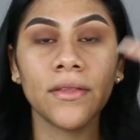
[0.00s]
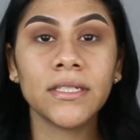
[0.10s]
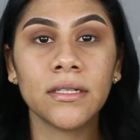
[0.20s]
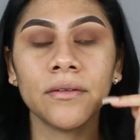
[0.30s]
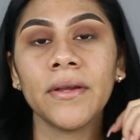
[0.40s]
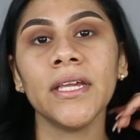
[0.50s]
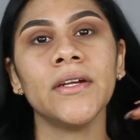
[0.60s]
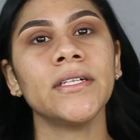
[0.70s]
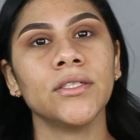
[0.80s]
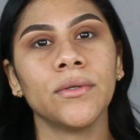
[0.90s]
this look right
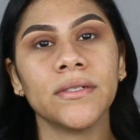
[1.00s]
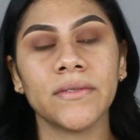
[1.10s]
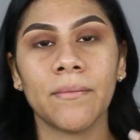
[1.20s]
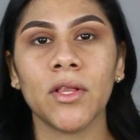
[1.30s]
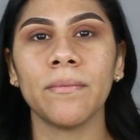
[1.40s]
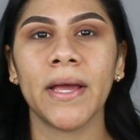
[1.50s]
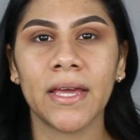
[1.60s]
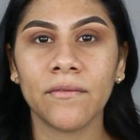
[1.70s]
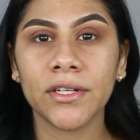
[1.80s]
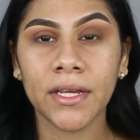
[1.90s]
here is sort of similar to my
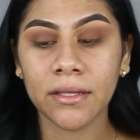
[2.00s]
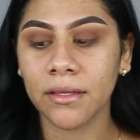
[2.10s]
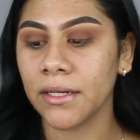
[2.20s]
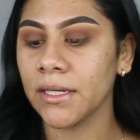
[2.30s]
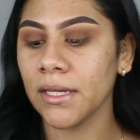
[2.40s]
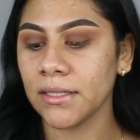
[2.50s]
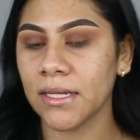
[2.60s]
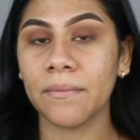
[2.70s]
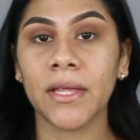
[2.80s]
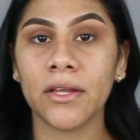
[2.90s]
everyday look,
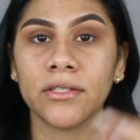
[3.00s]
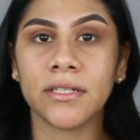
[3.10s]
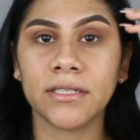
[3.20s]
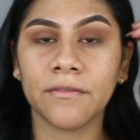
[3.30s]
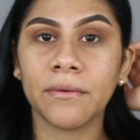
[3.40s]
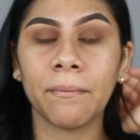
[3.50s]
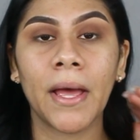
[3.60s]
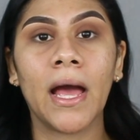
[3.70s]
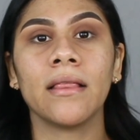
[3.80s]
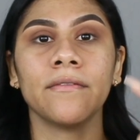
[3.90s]
except that I use a different
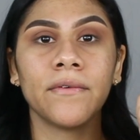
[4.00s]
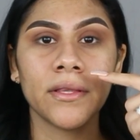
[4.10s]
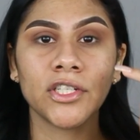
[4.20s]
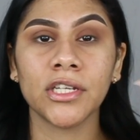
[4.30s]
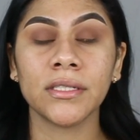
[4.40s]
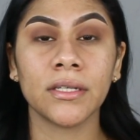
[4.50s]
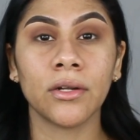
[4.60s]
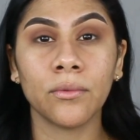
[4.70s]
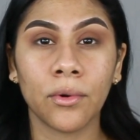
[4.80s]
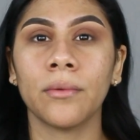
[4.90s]
palette for the shades and
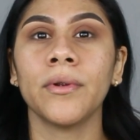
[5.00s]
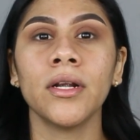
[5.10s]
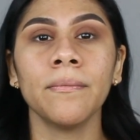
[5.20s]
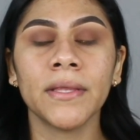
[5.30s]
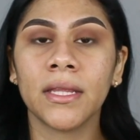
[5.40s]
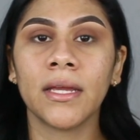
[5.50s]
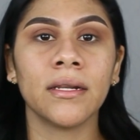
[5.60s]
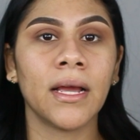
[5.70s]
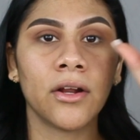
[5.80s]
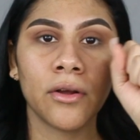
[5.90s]
they're warmer. But
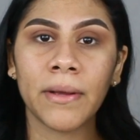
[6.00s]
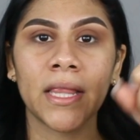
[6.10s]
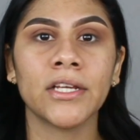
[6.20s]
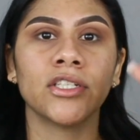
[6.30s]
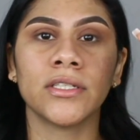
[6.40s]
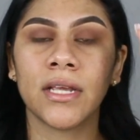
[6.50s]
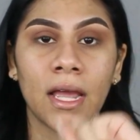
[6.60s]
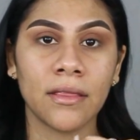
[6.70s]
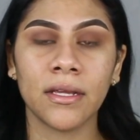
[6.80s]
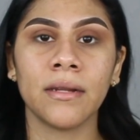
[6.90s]
then I curl my lashes
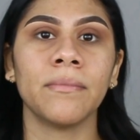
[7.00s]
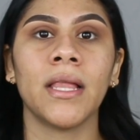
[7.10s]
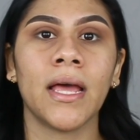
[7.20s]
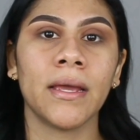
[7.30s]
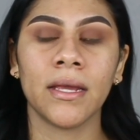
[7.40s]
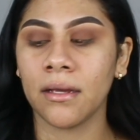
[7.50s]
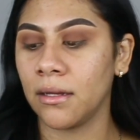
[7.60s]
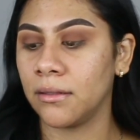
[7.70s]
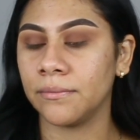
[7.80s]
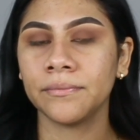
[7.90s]
and then apply
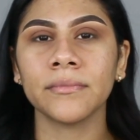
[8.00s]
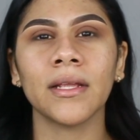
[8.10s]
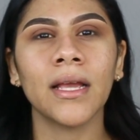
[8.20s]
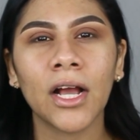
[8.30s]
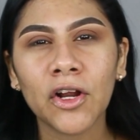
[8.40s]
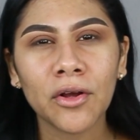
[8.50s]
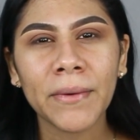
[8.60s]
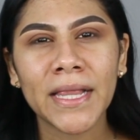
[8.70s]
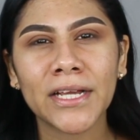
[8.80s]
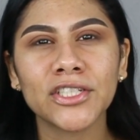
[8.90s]
curl
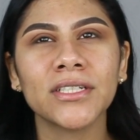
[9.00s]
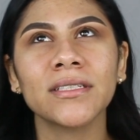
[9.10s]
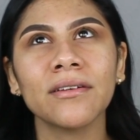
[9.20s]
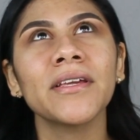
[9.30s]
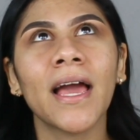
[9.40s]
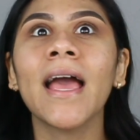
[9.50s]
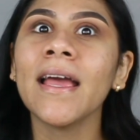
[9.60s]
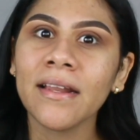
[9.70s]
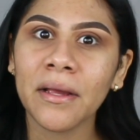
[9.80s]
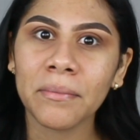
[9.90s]
my lashes. Oh yeah,
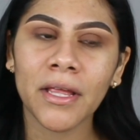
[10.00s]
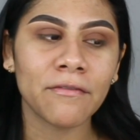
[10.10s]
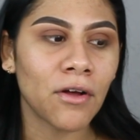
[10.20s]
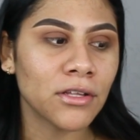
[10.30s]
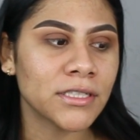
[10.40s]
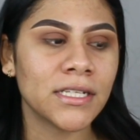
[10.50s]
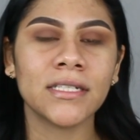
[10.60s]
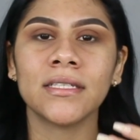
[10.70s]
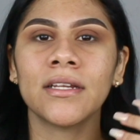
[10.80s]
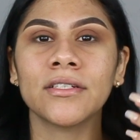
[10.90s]
and I apply
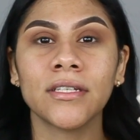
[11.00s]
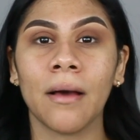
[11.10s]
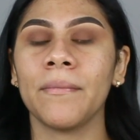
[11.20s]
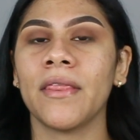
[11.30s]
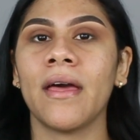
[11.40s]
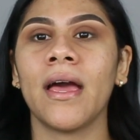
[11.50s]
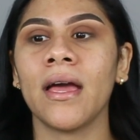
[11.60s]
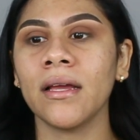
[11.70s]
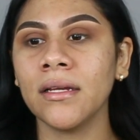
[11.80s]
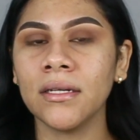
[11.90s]
falsies. And on top of
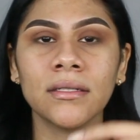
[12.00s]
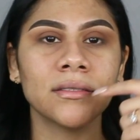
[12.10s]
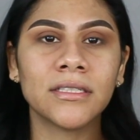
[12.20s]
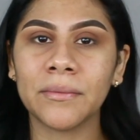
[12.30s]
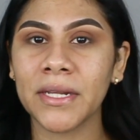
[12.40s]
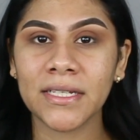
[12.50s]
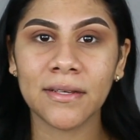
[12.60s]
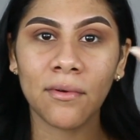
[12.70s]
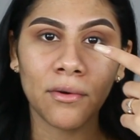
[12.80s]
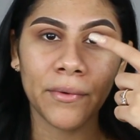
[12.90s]
that, some days
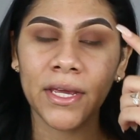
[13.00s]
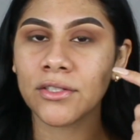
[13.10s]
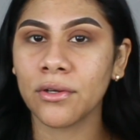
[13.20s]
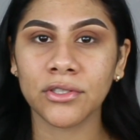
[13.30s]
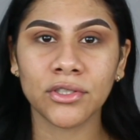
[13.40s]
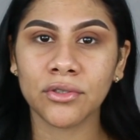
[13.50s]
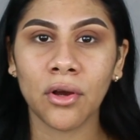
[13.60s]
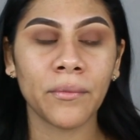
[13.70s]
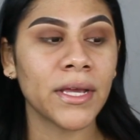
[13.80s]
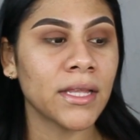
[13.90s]
I want wings, so I'll just
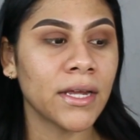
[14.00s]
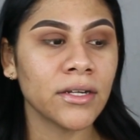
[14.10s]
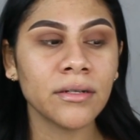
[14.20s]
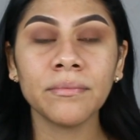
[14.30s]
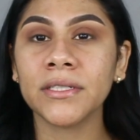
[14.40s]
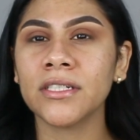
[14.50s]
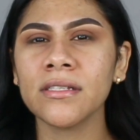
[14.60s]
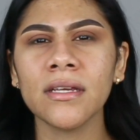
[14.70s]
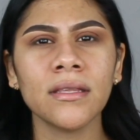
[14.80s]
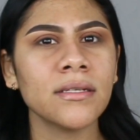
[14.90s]
draw a wing liner. But
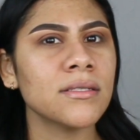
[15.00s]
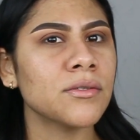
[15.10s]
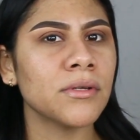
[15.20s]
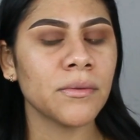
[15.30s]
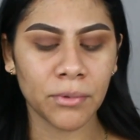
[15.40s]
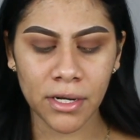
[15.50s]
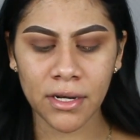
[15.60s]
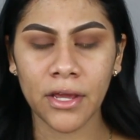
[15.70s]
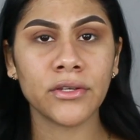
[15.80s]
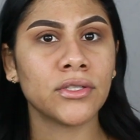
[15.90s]
just like this, it's really pretty,
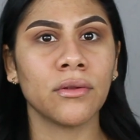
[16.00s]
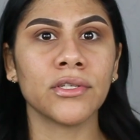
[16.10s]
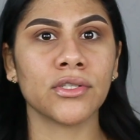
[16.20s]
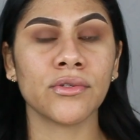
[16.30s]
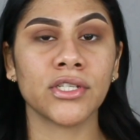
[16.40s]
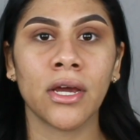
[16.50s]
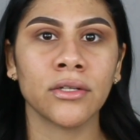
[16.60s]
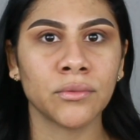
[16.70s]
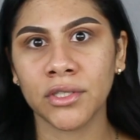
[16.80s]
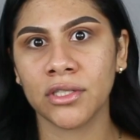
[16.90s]
and I used only 2
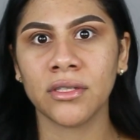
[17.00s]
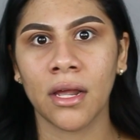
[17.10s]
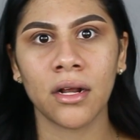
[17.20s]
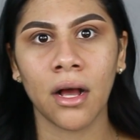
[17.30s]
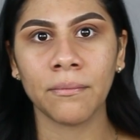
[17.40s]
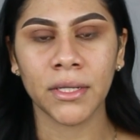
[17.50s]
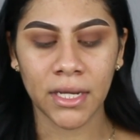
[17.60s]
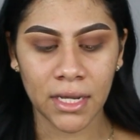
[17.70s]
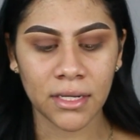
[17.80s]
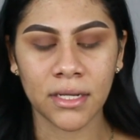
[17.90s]
shadows, which is not a
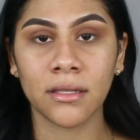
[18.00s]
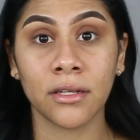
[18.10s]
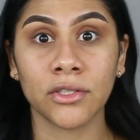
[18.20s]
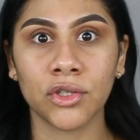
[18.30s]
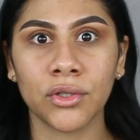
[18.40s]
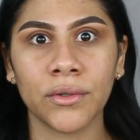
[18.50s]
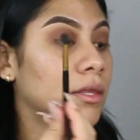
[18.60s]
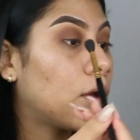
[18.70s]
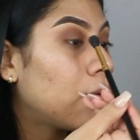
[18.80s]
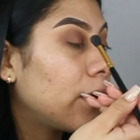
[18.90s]
complicated look to do.
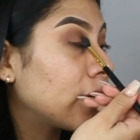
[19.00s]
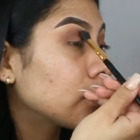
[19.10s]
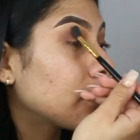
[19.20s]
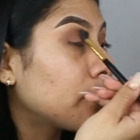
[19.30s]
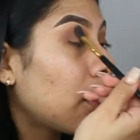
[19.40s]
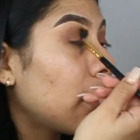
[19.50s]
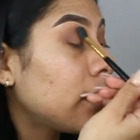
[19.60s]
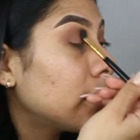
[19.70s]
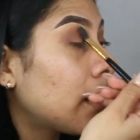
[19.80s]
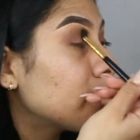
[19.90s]
No extra
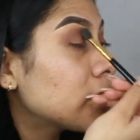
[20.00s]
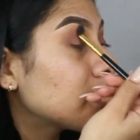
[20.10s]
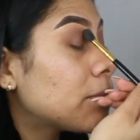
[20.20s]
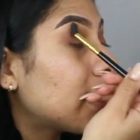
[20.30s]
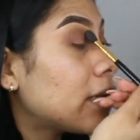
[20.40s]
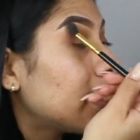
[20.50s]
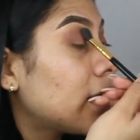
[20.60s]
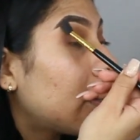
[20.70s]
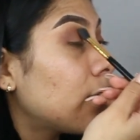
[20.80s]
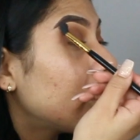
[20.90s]
product. I'm just blending
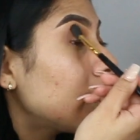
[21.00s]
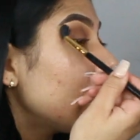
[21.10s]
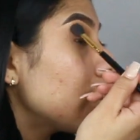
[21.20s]
out